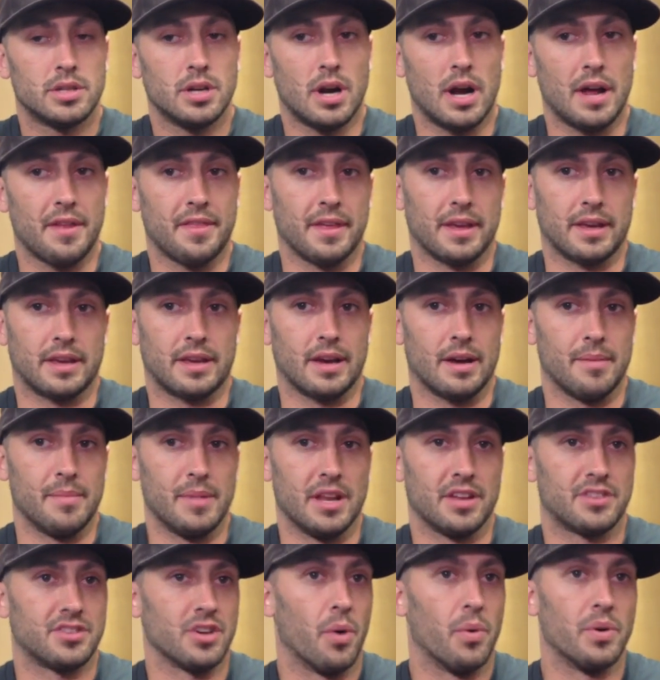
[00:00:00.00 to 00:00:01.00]
Sure, I think, I
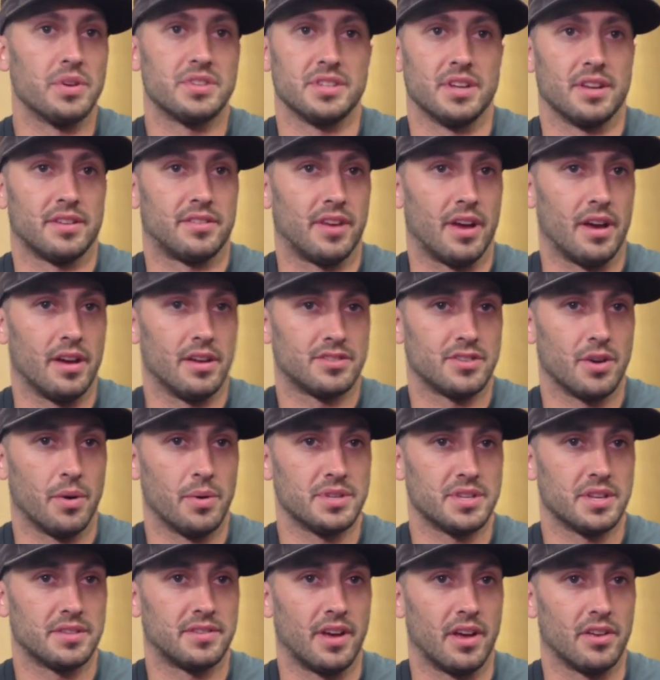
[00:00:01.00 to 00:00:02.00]
mean, it's always a
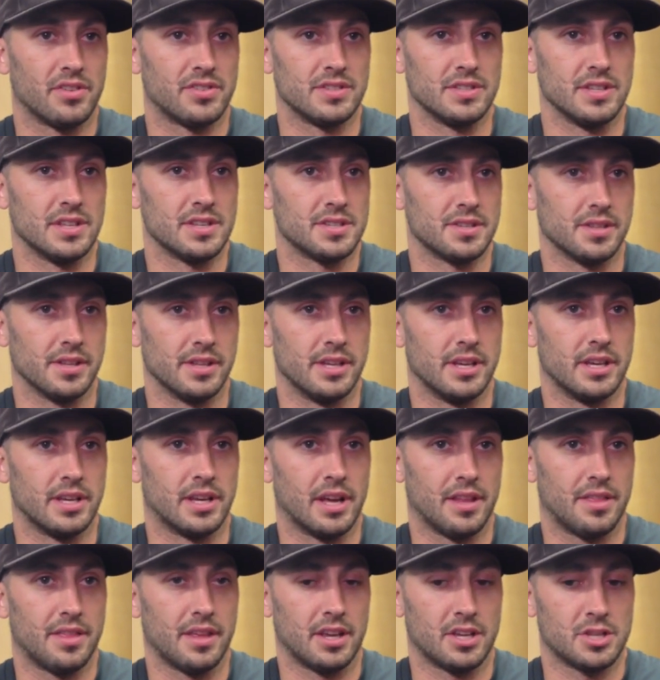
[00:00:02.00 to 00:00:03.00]
test in this
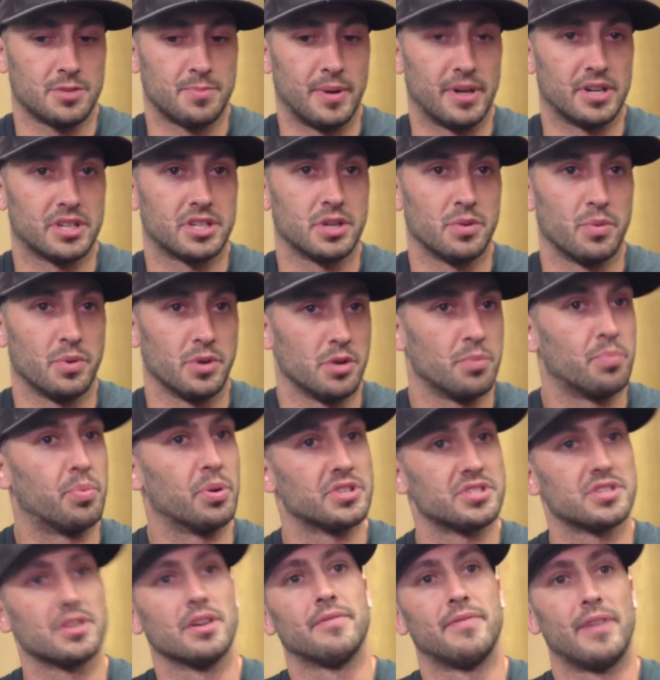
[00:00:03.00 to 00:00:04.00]
league. I think especially when you
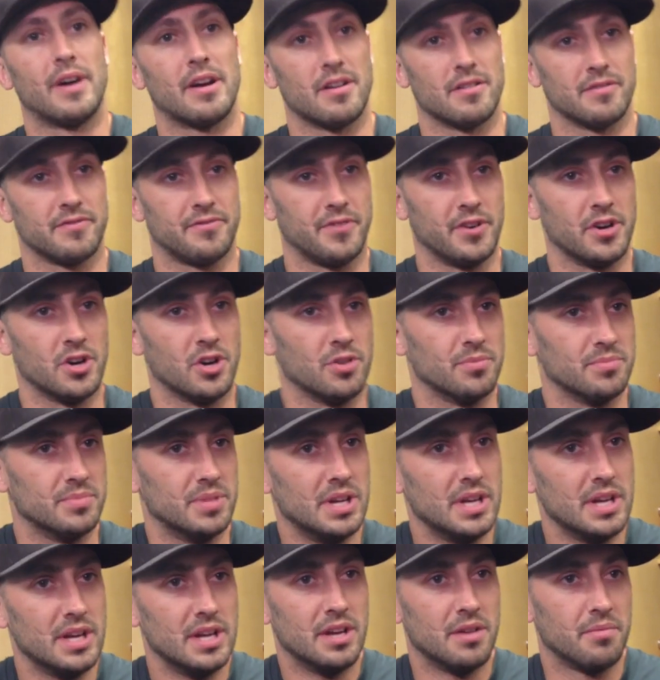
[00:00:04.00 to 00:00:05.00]
put stuff out on film,
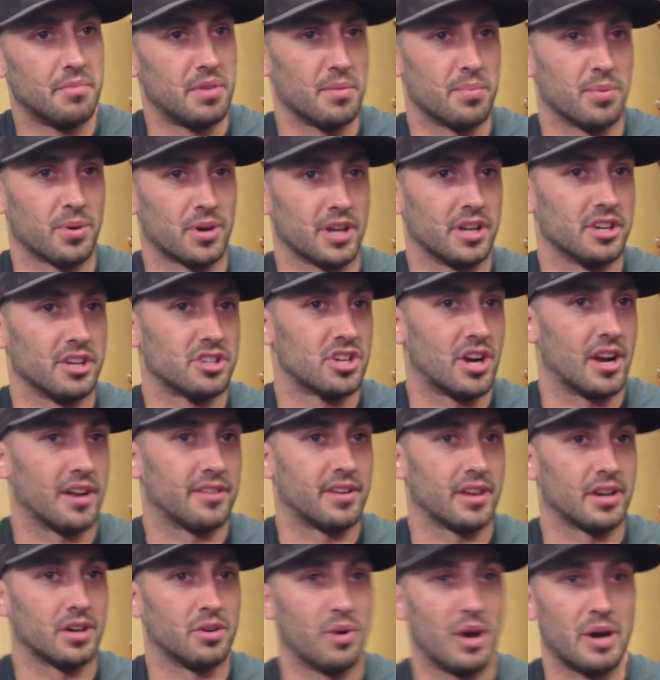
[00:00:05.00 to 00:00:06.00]
people are going to try to
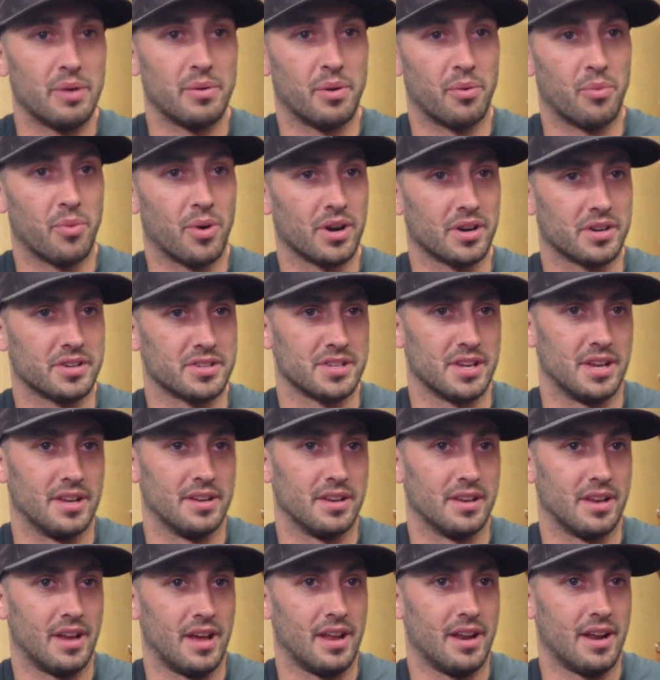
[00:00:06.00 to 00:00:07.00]
take away what works.
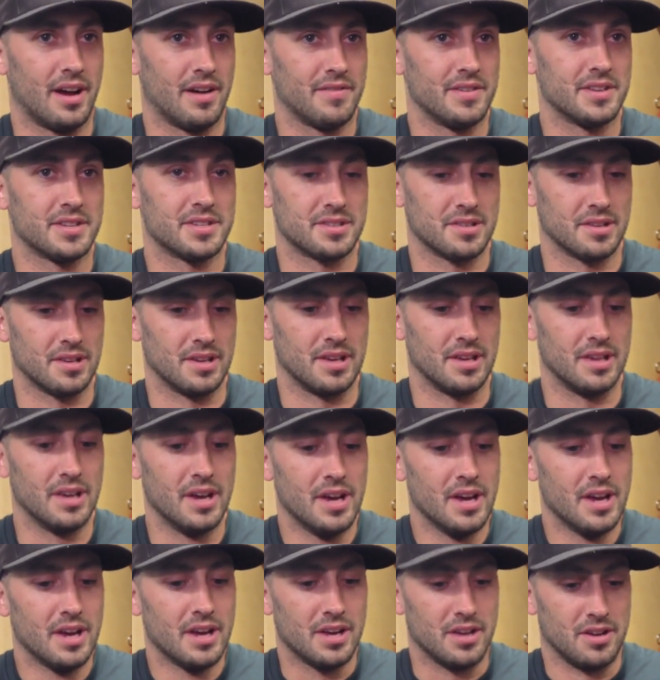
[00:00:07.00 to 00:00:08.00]
And obviously,
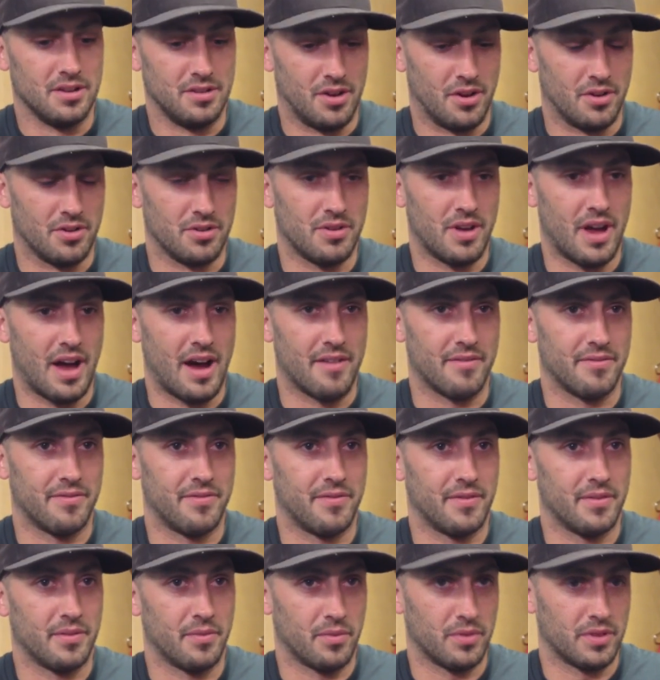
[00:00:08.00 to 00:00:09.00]
you know, you have
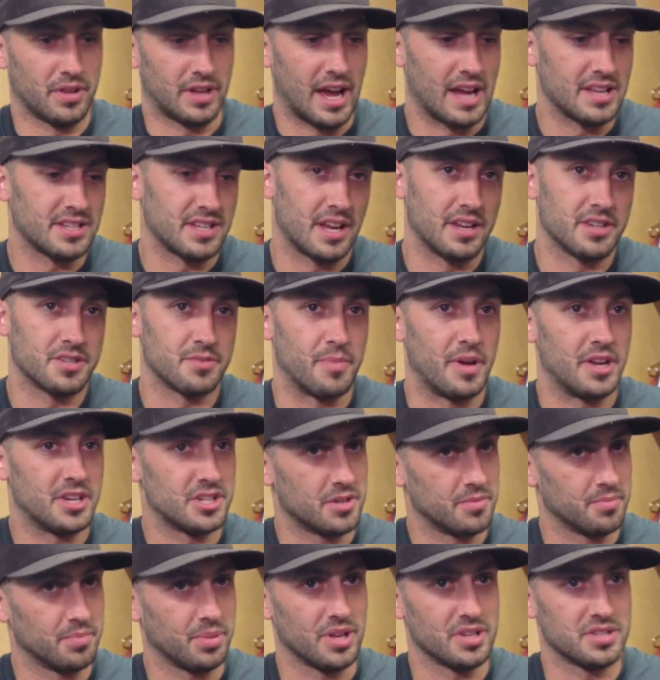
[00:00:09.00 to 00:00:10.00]
the guys I just
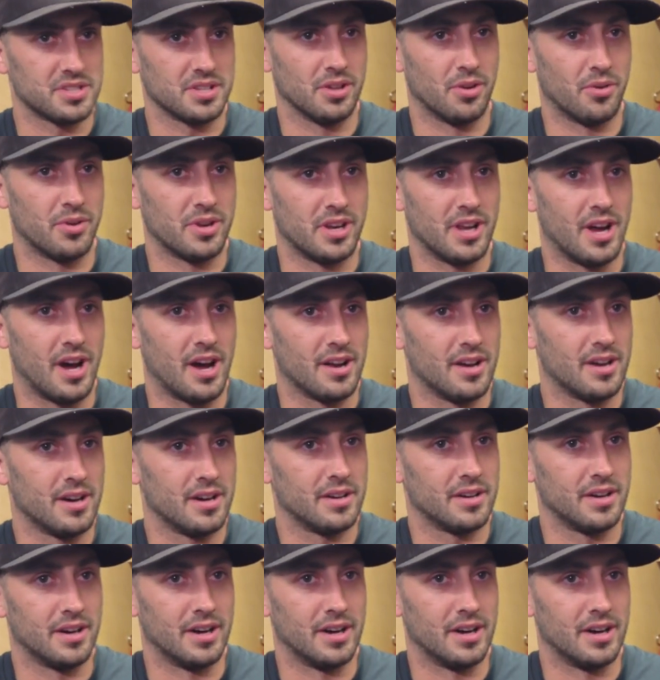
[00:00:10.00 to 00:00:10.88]
mentioned, plus Lodi Nata,